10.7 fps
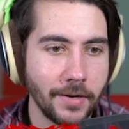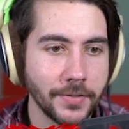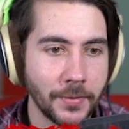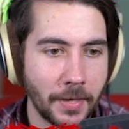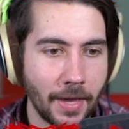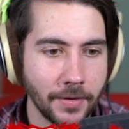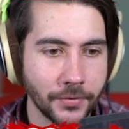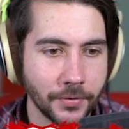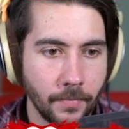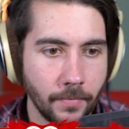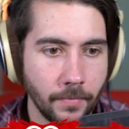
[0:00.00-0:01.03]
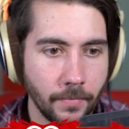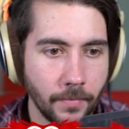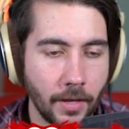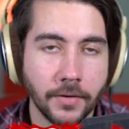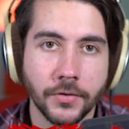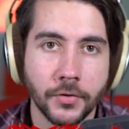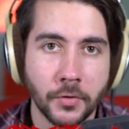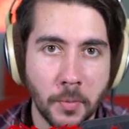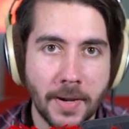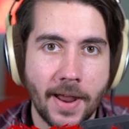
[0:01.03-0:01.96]
is the case. And it's a
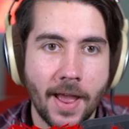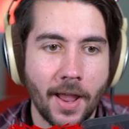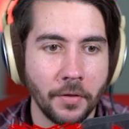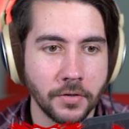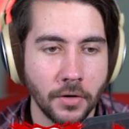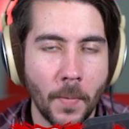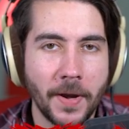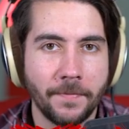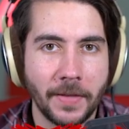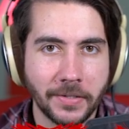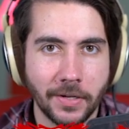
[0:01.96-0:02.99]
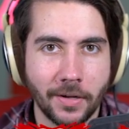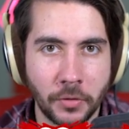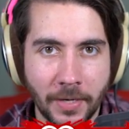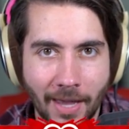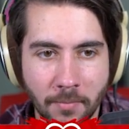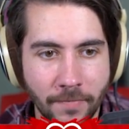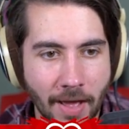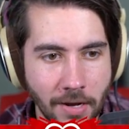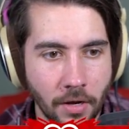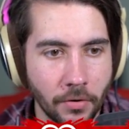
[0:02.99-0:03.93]
stupid hack and there's no way to fix it because you can't move
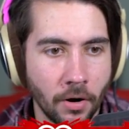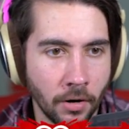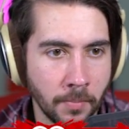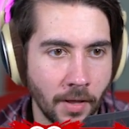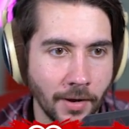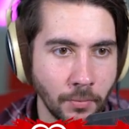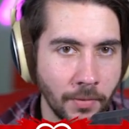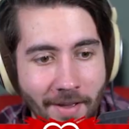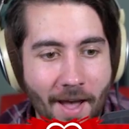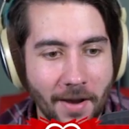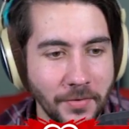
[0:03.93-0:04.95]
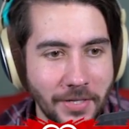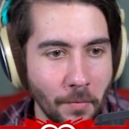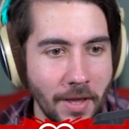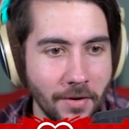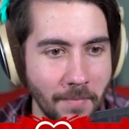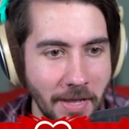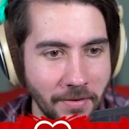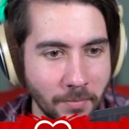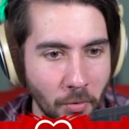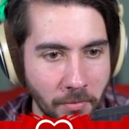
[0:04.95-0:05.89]
any other hard blocks with it. I don't see a way you can make
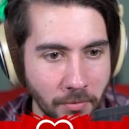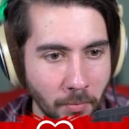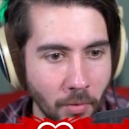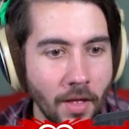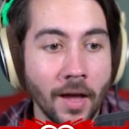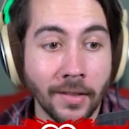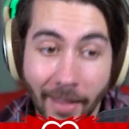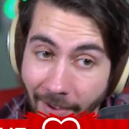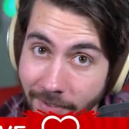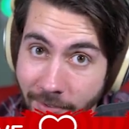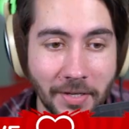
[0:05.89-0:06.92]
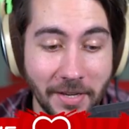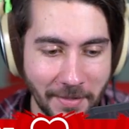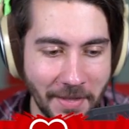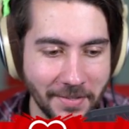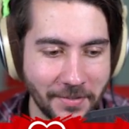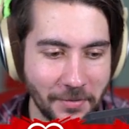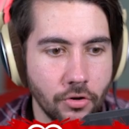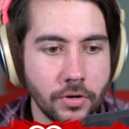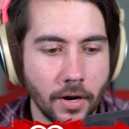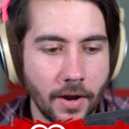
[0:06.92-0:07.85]
this more usable unless you did this.
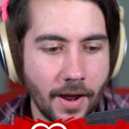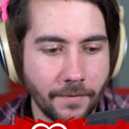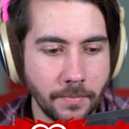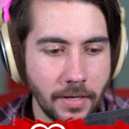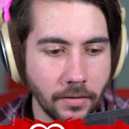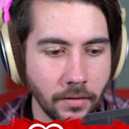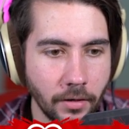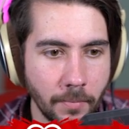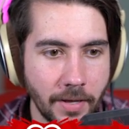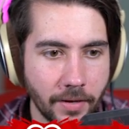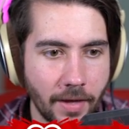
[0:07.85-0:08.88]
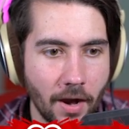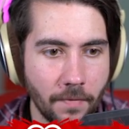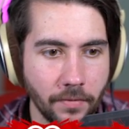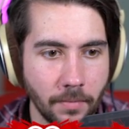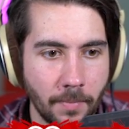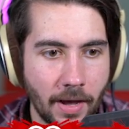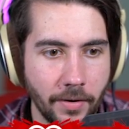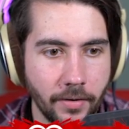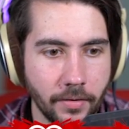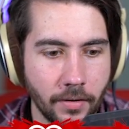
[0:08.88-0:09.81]
You're gonna have to be a little bit careful
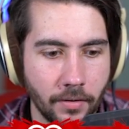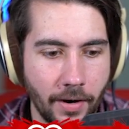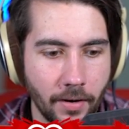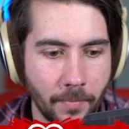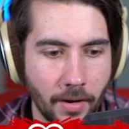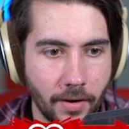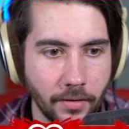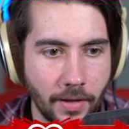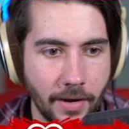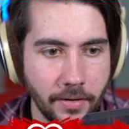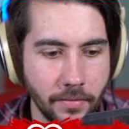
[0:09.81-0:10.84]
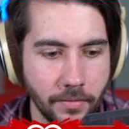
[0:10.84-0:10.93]
about it, all right? I'm not gonna lie to you.